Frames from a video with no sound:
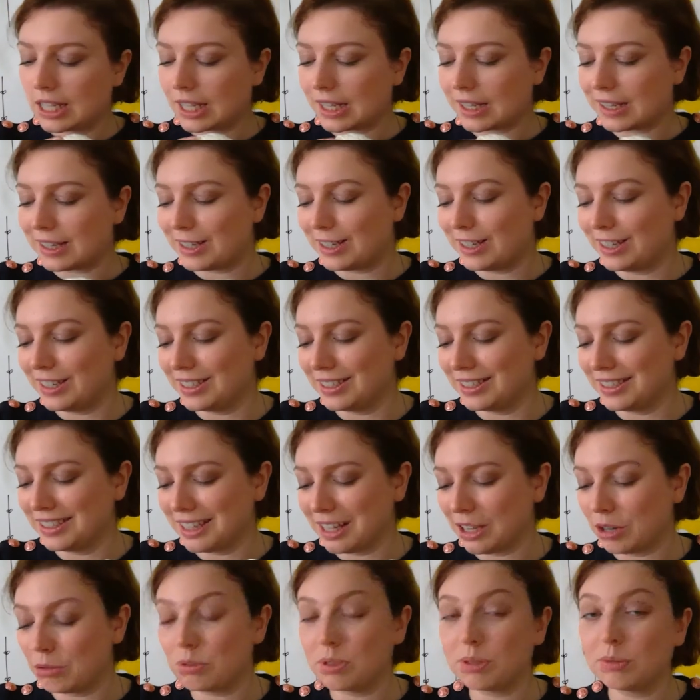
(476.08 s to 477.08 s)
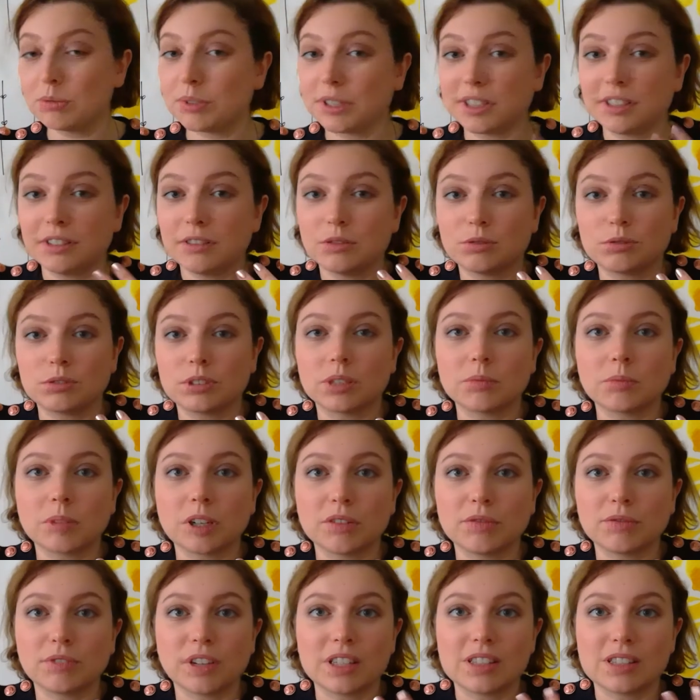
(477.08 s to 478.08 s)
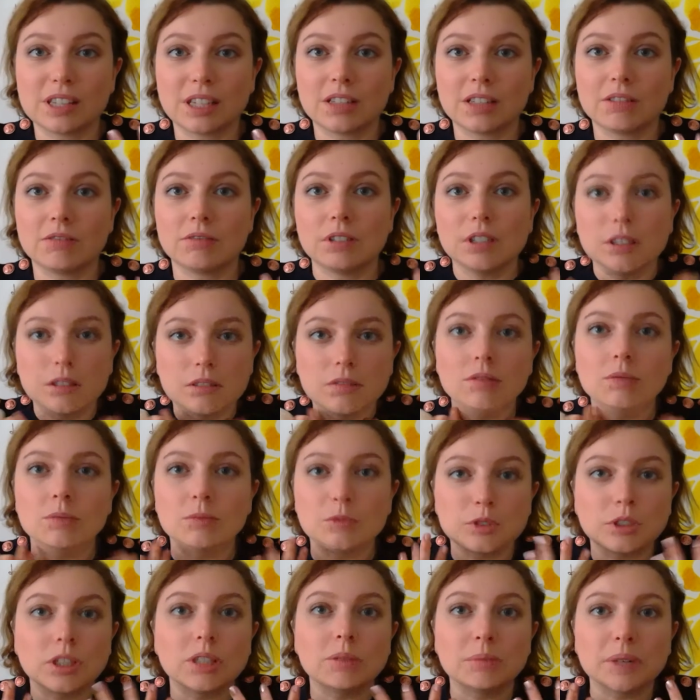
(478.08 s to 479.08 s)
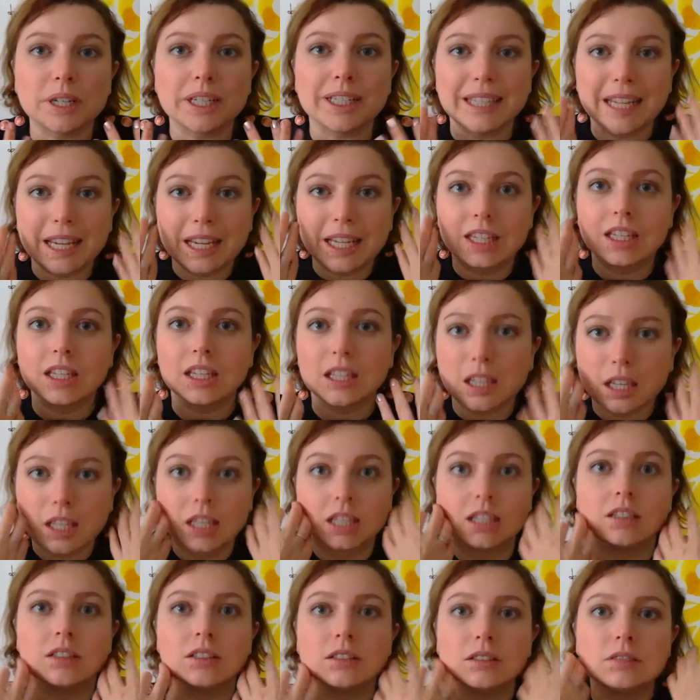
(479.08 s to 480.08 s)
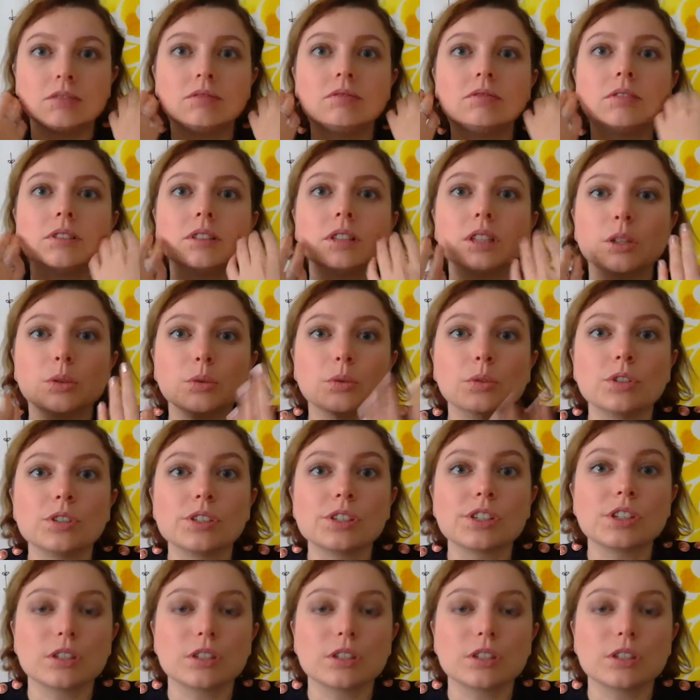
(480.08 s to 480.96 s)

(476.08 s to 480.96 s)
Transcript: I will wear it around my face anyway, around my neck and lower